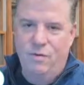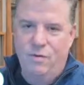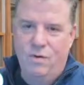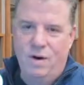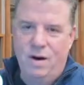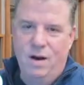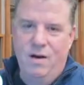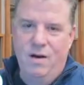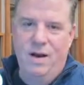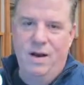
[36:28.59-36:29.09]

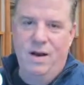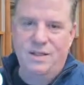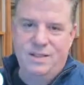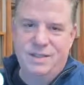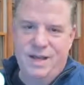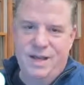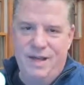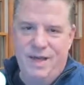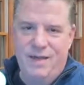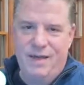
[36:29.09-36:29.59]
4. Oh, I'll
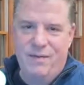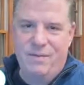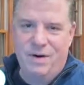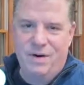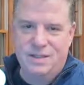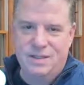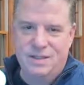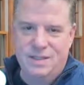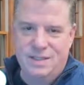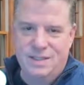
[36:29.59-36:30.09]
show you how that
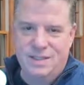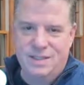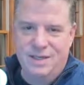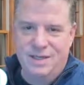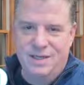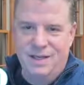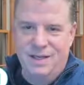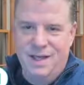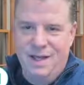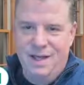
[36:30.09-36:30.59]
works.
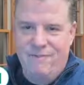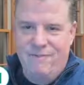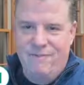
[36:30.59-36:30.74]
So